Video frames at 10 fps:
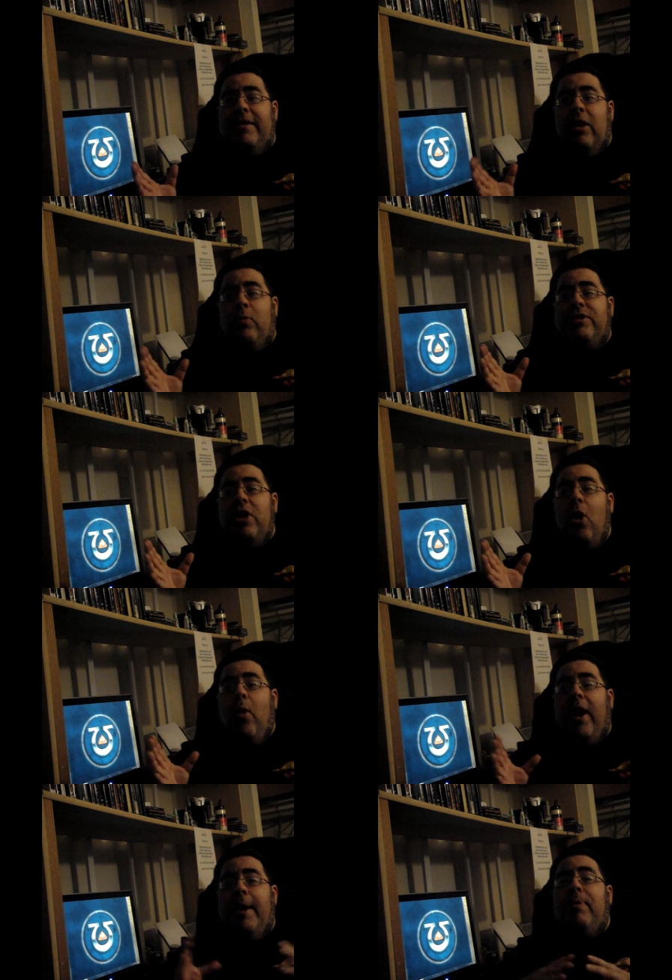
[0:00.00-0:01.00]
There was
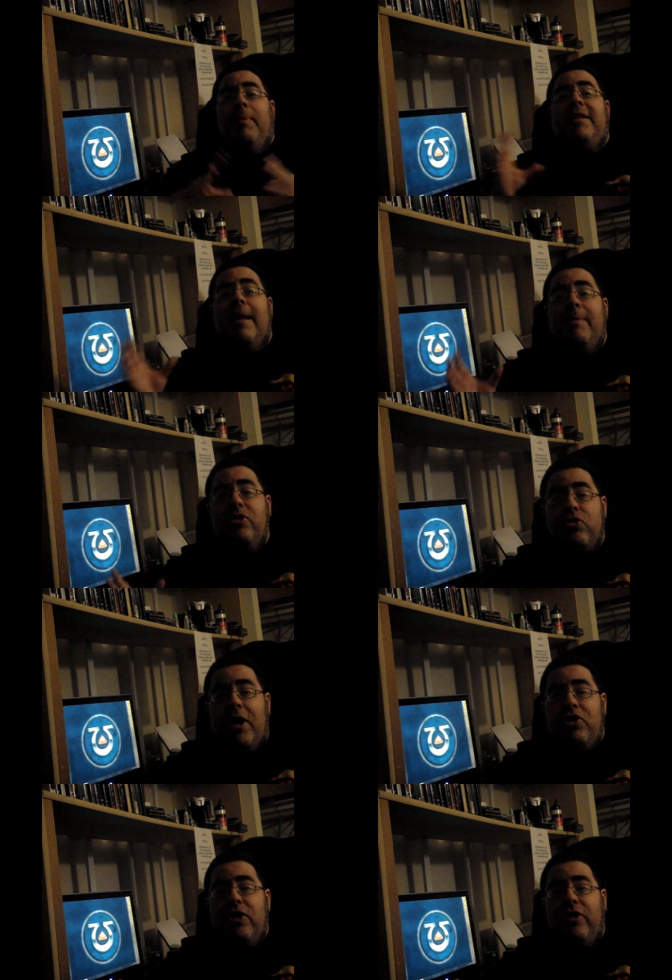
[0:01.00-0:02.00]
no public
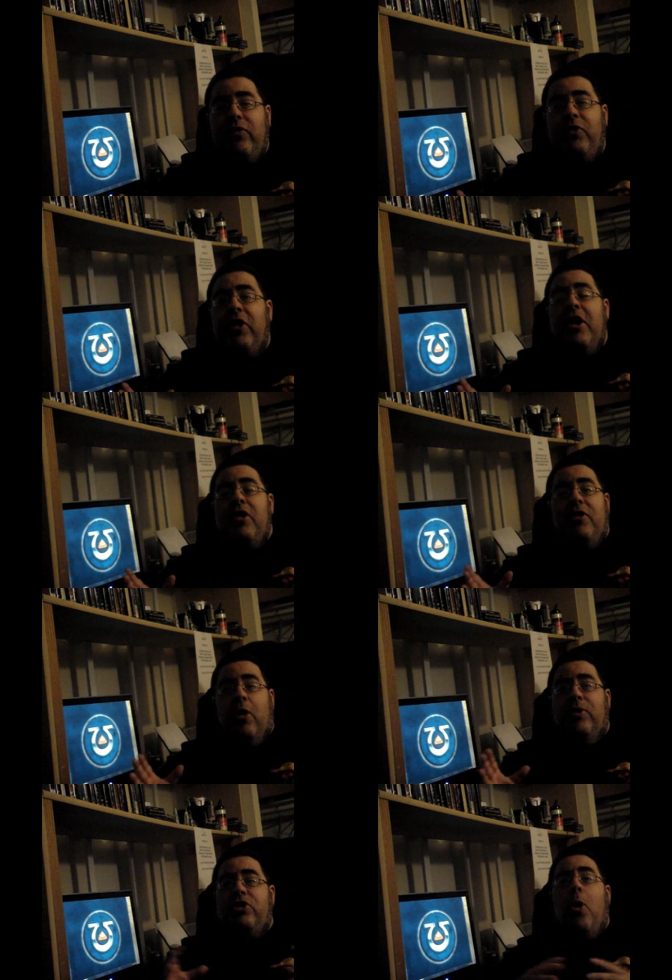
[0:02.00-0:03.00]
demonstrations,
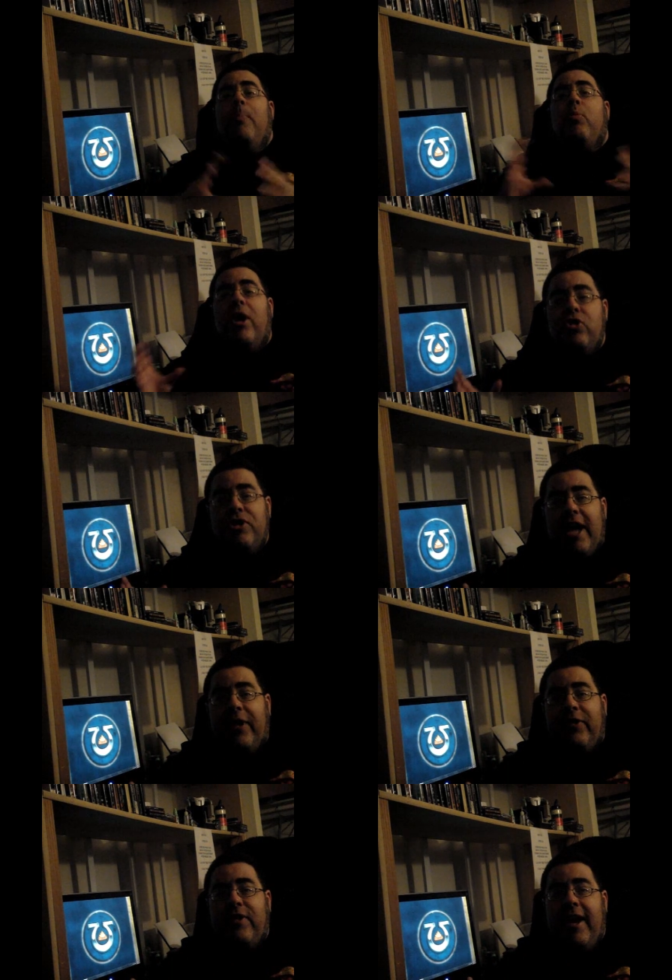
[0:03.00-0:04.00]
there was no pressure
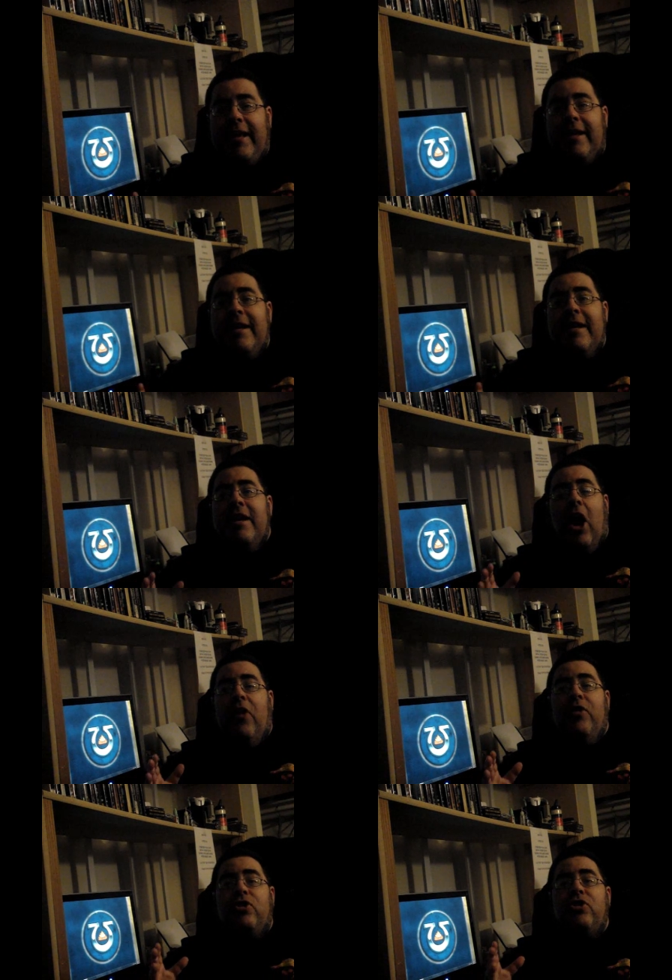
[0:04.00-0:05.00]
testing,
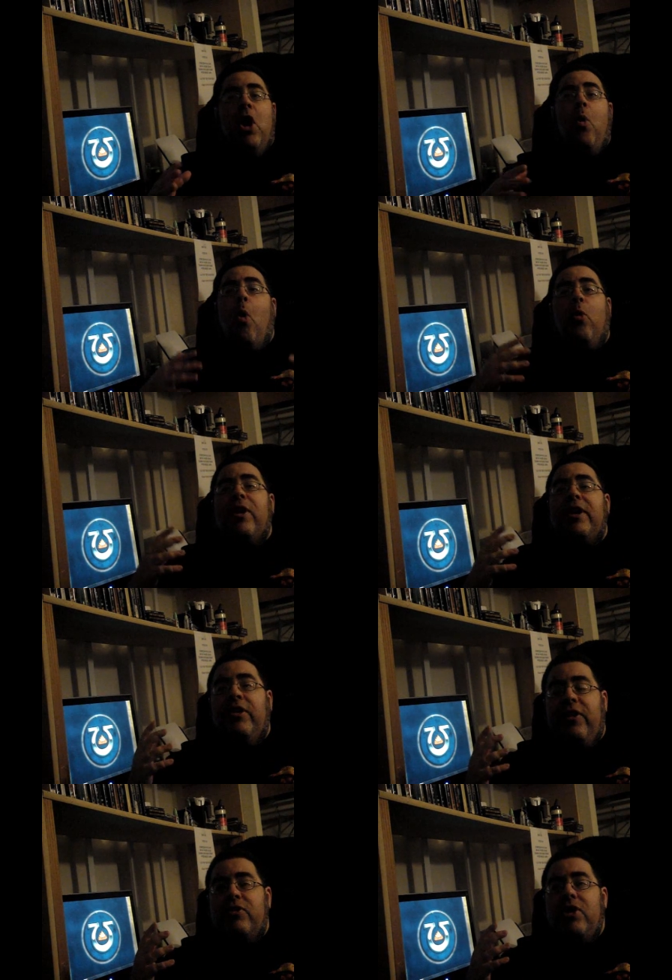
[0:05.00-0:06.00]
there's no
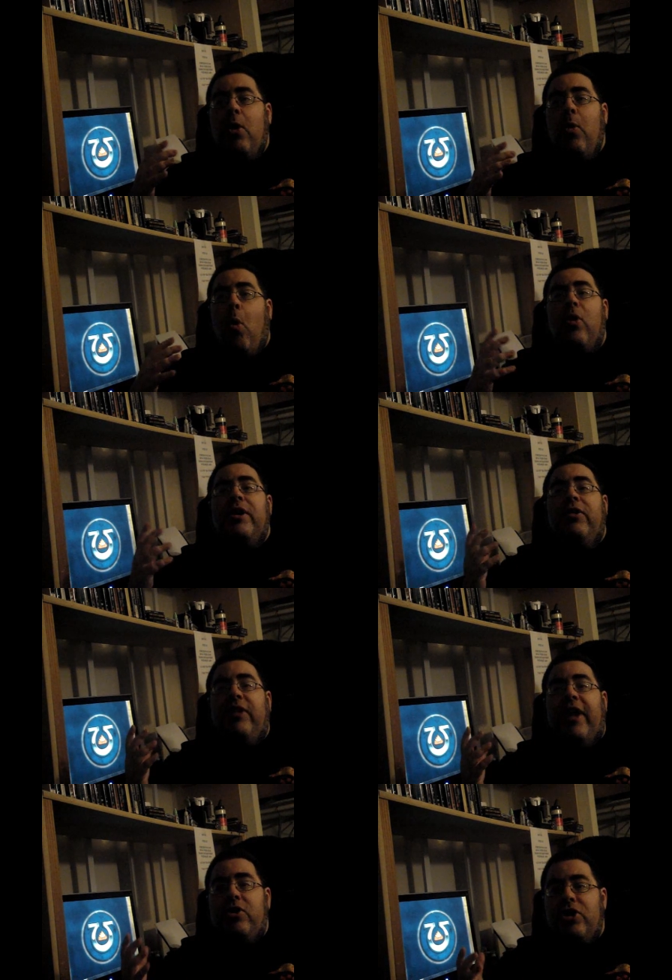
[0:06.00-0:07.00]

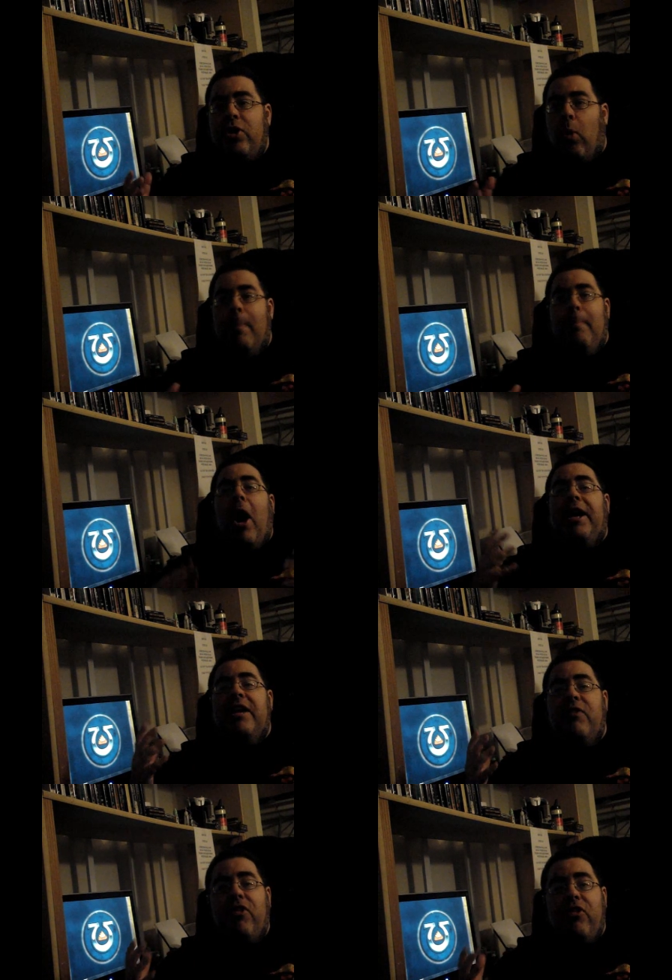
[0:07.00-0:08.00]
organization or
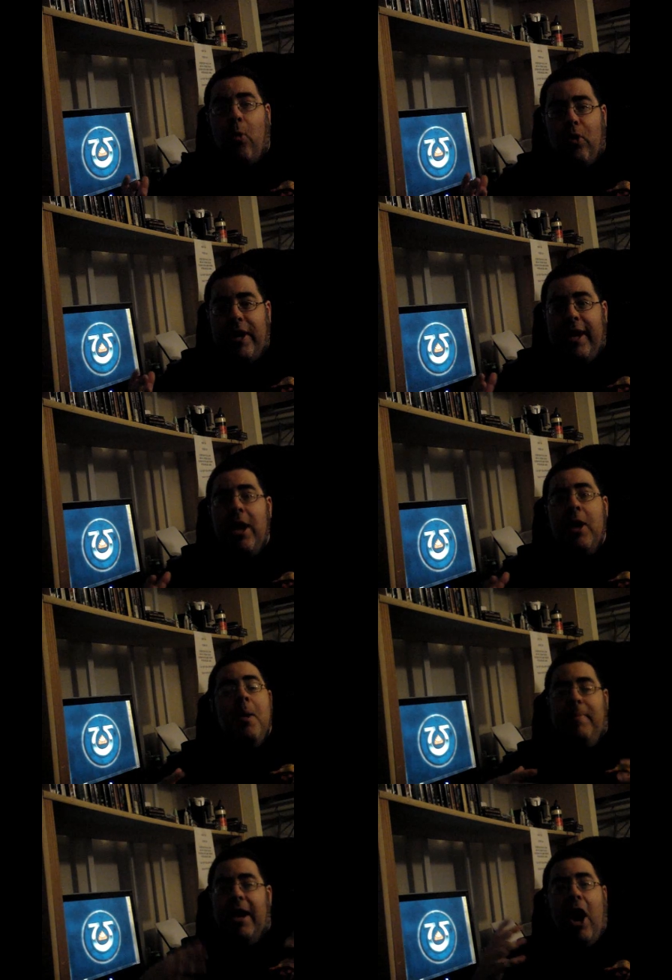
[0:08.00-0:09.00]
body of authority
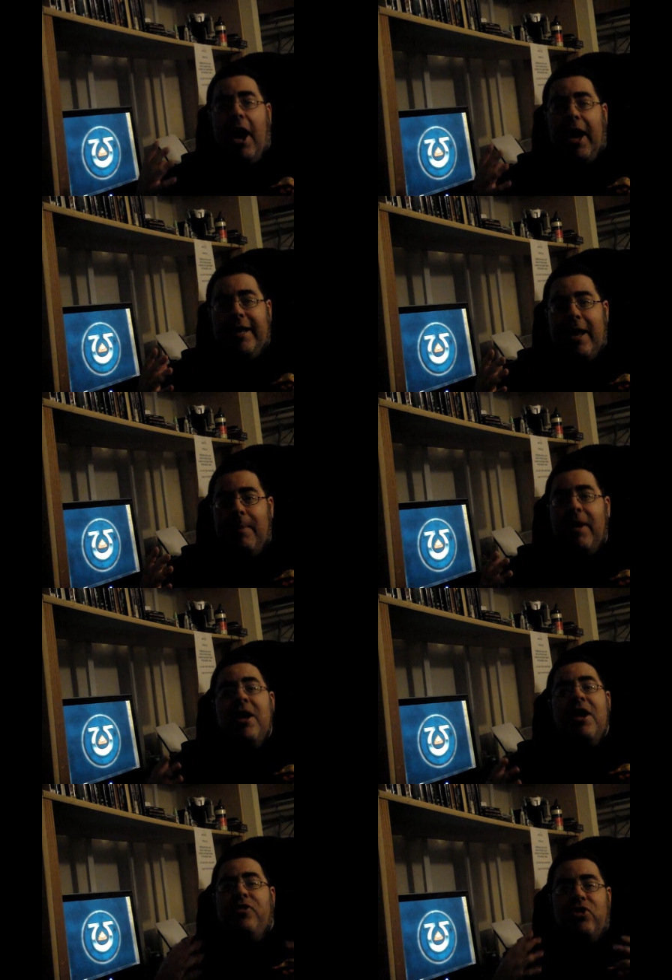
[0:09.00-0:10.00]
behind him.
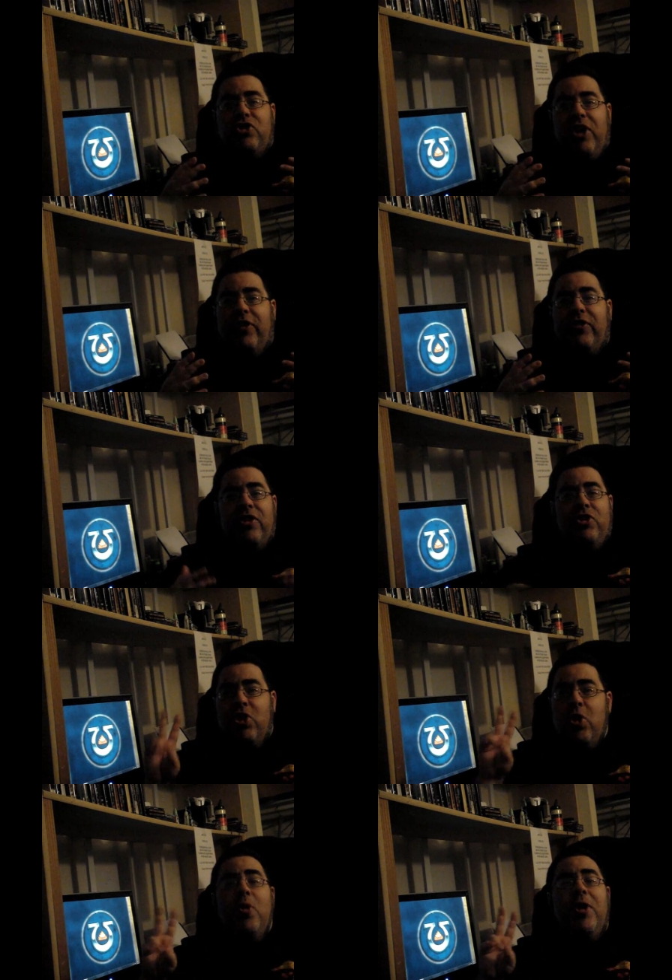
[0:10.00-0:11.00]
There's just
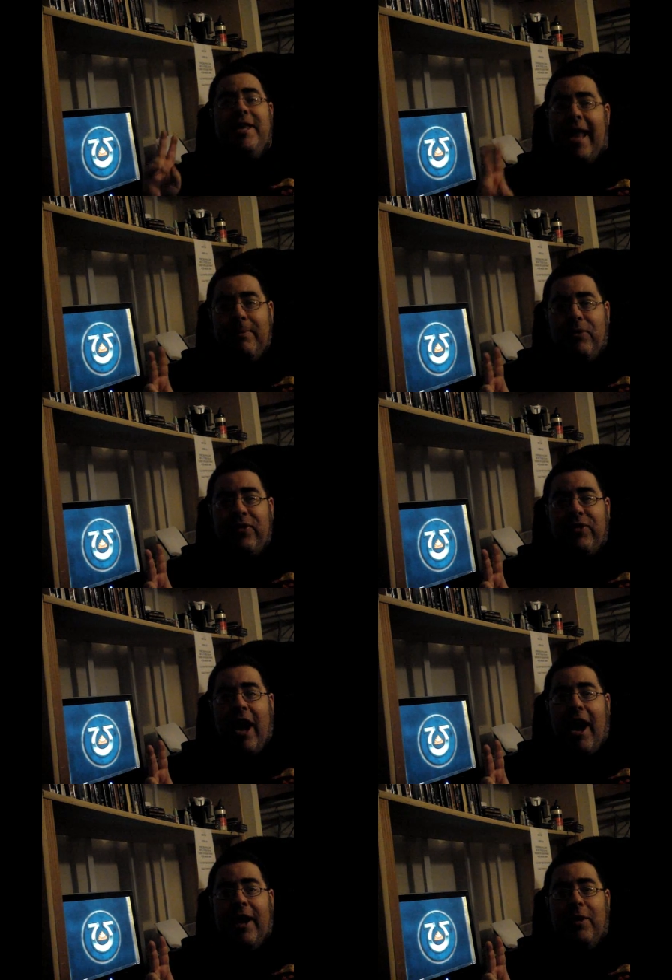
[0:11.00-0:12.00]
2 nameless
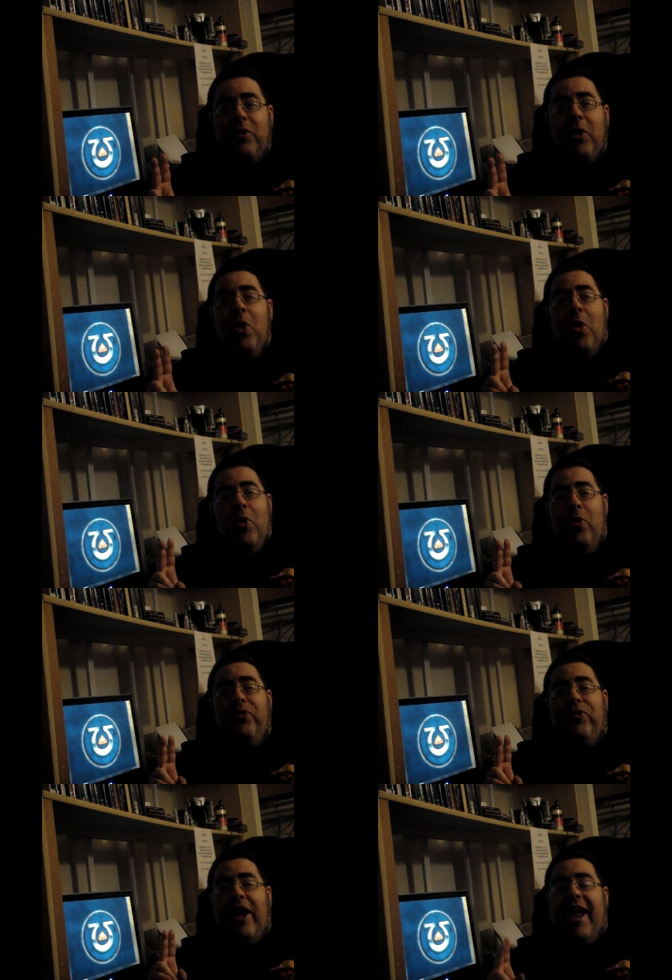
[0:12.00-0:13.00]
guys
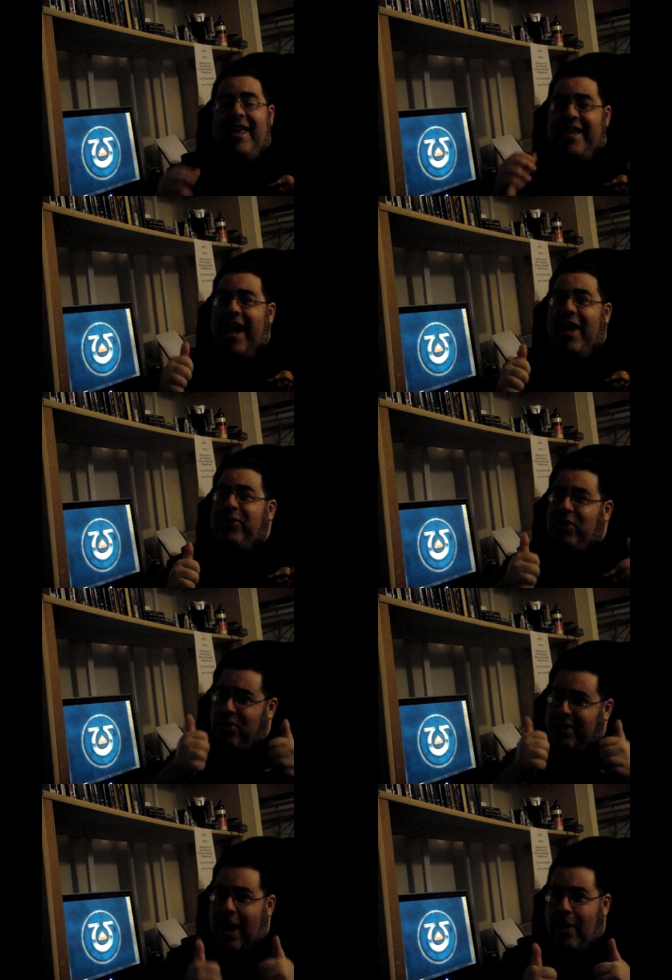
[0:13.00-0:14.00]
who say, yes,
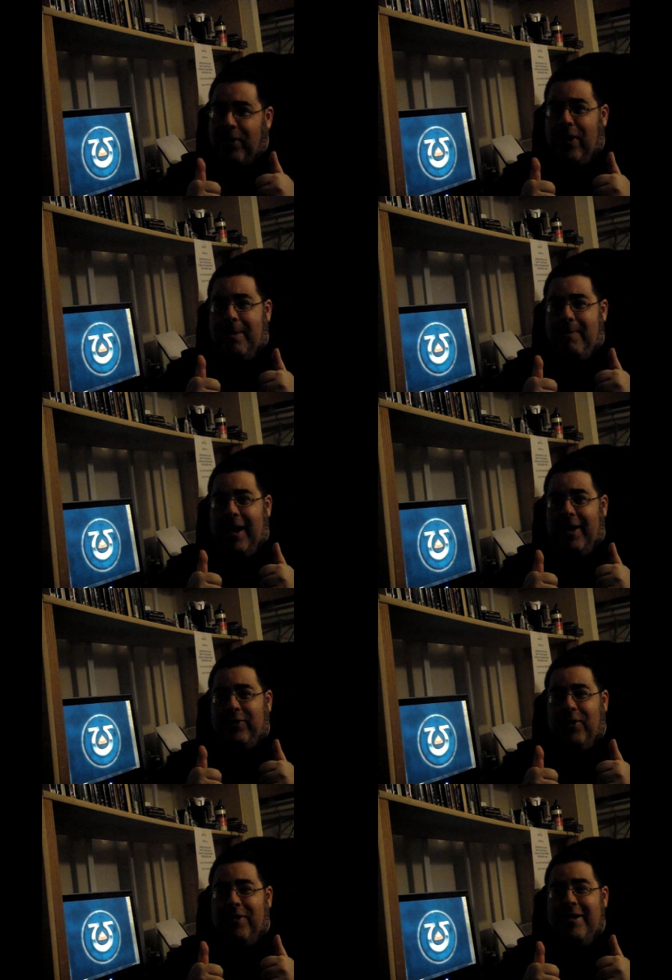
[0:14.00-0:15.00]
you're now a
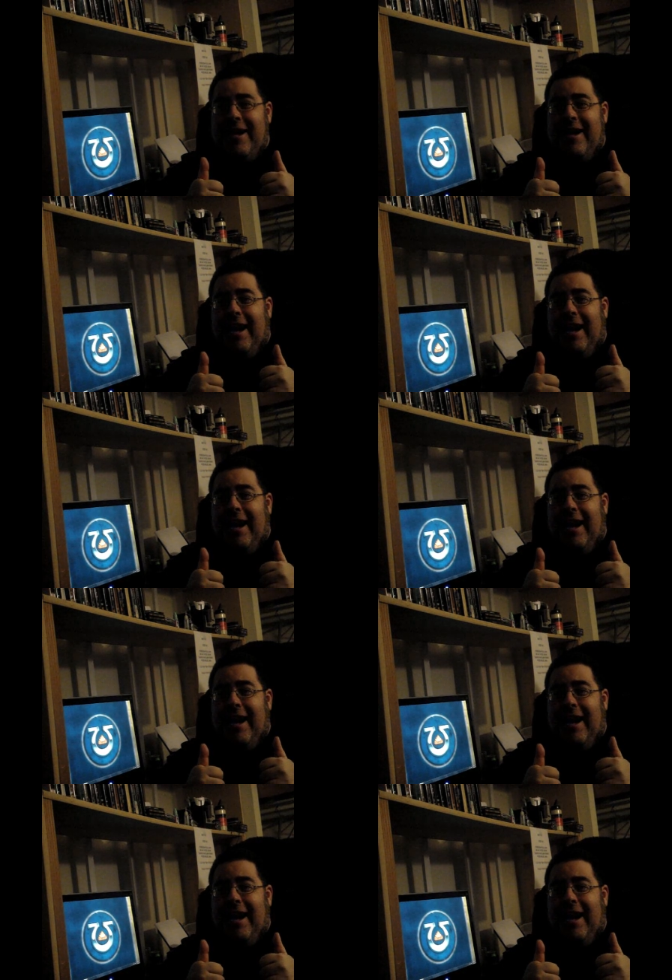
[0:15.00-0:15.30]
Grandmaster.